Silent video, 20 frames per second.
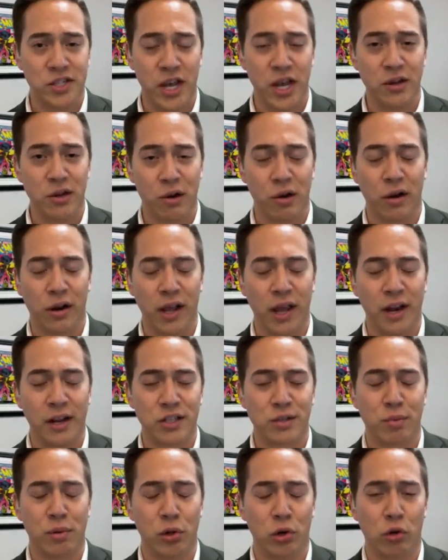tenure, again,
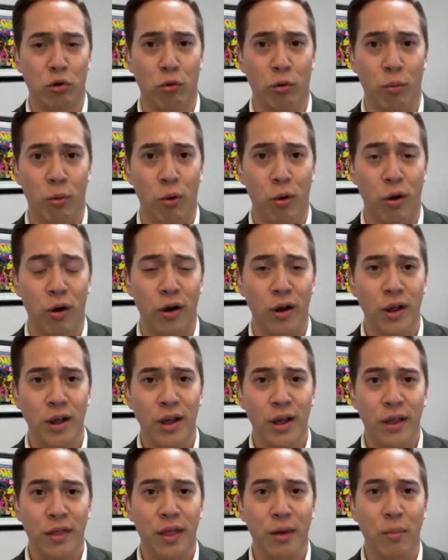as a political reporter,
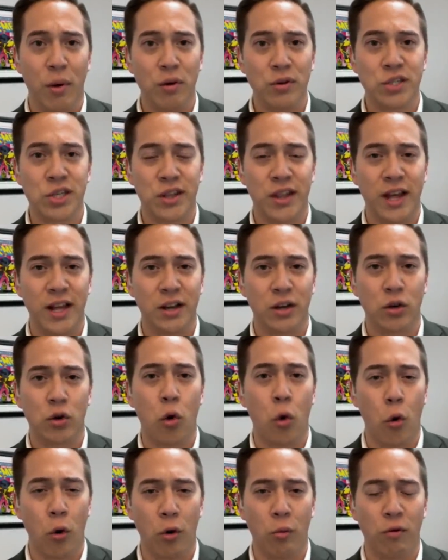the most that
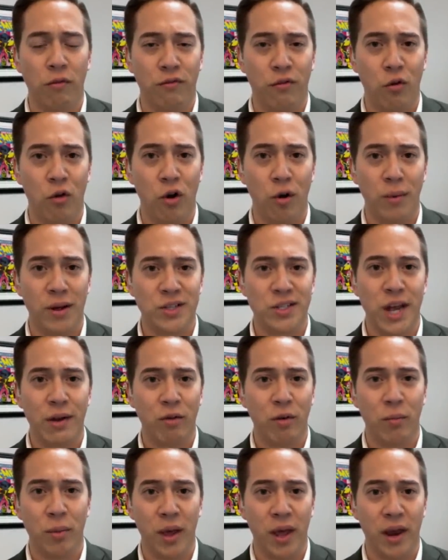court reform has
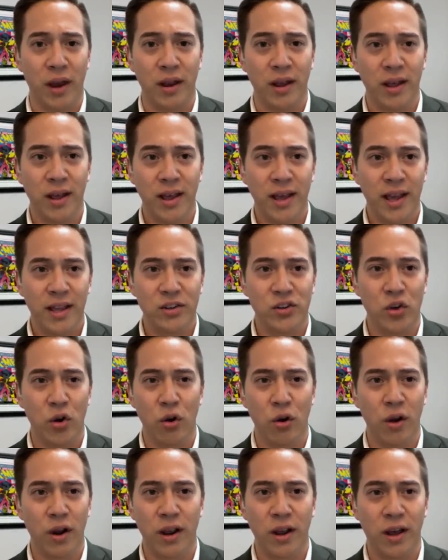ever been
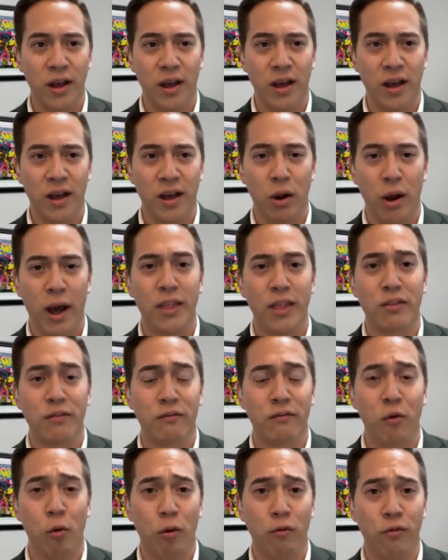during, at the
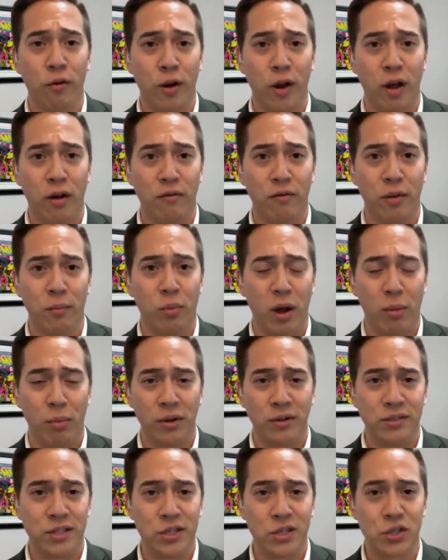forefront of the
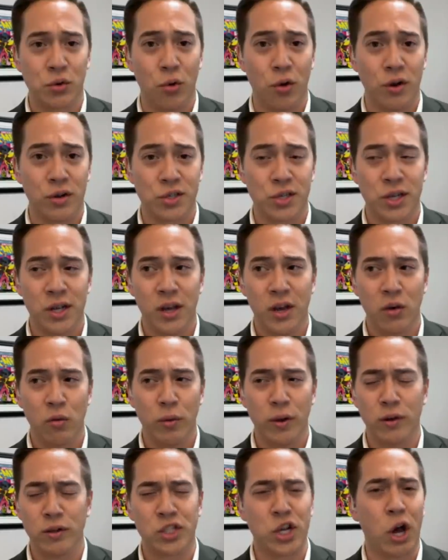public discourse.
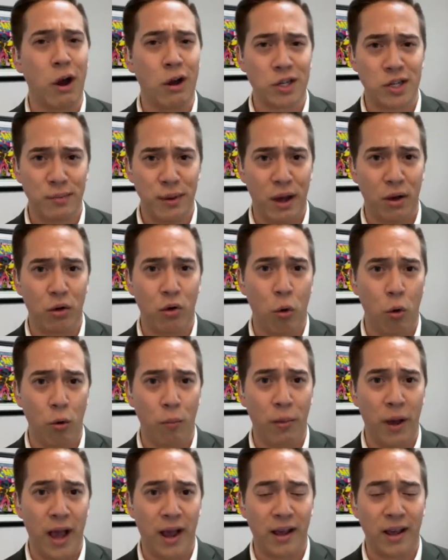We've talked about
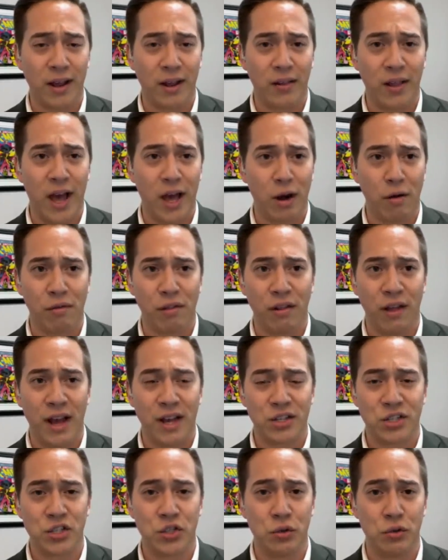court packing a lot over the
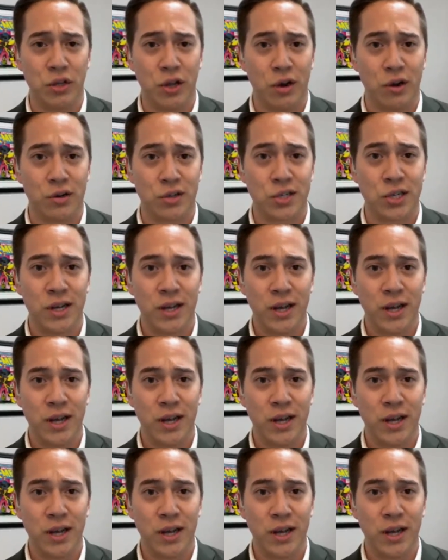last 2 years.